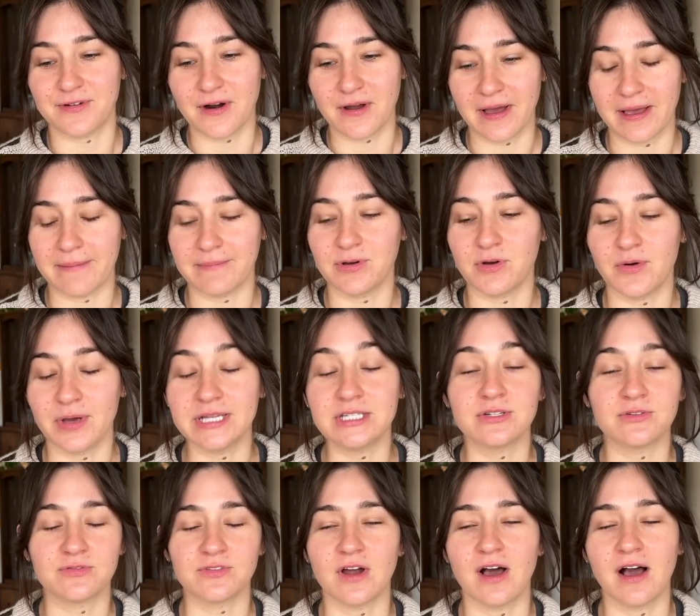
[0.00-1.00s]
I'm going
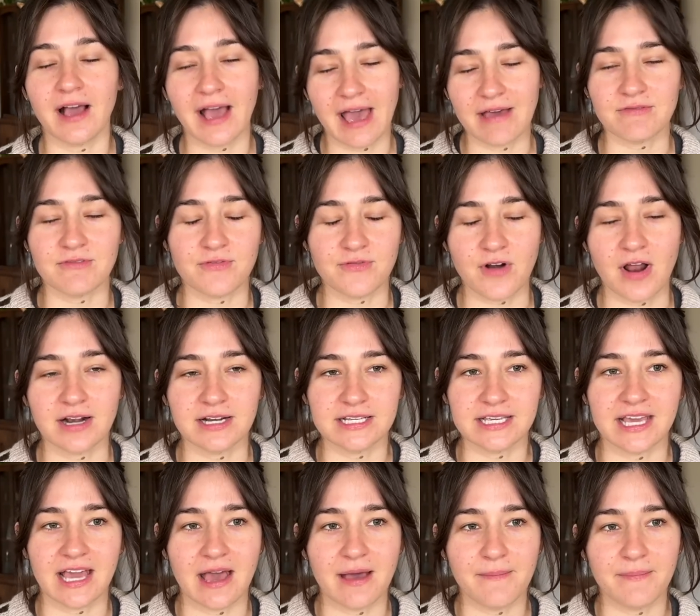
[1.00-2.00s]
to frog. I haven't frogged
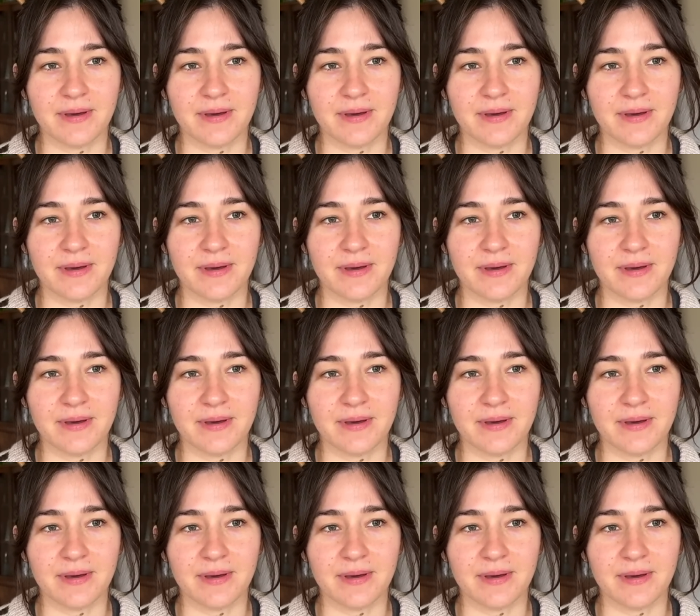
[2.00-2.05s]
it yet,